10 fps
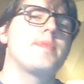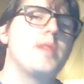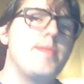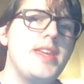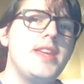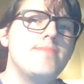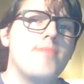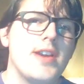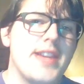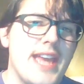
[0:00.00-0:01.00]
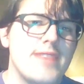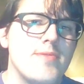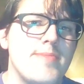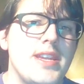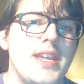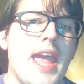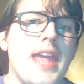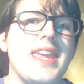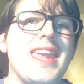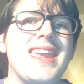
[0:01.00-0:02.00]
to me, Marquette would
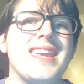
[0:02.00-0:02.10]
be